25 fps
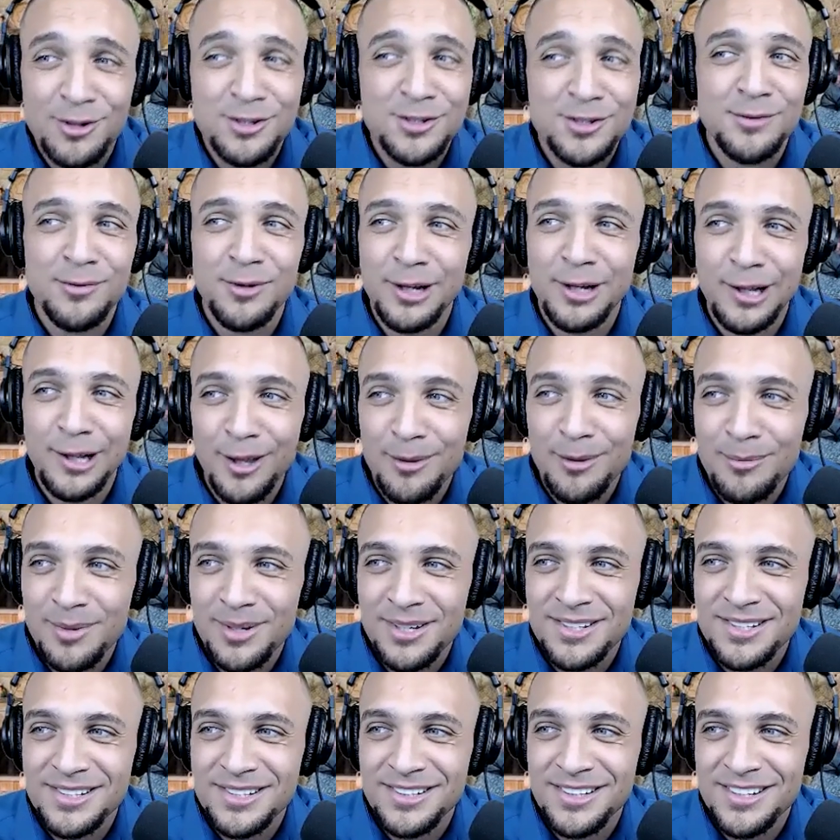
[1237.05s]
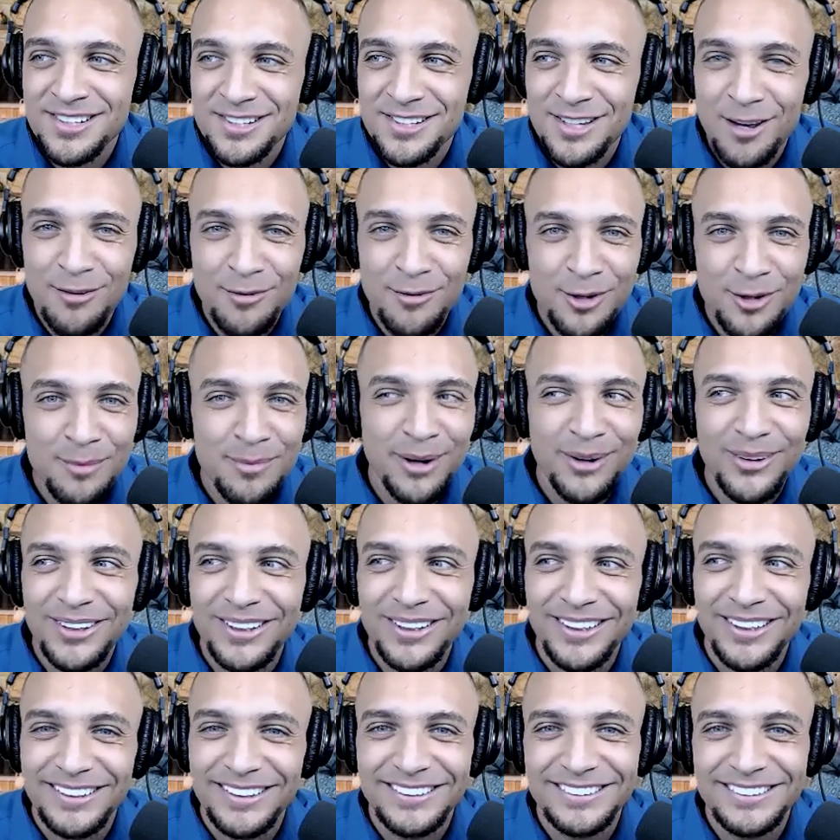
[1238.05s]
Christopher Columbus discovered
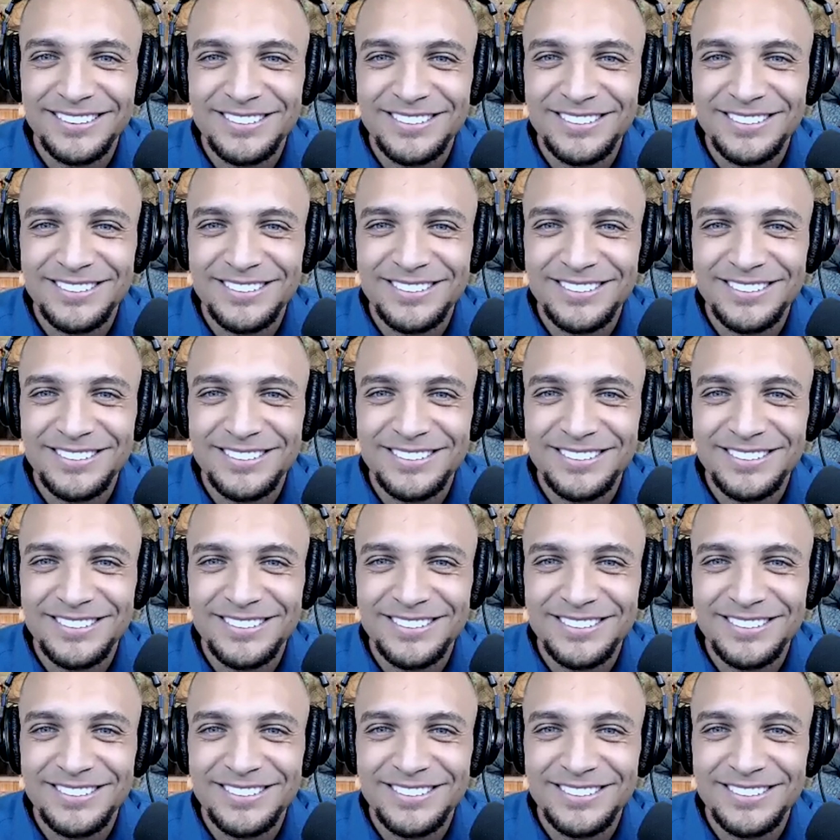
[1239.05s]
America.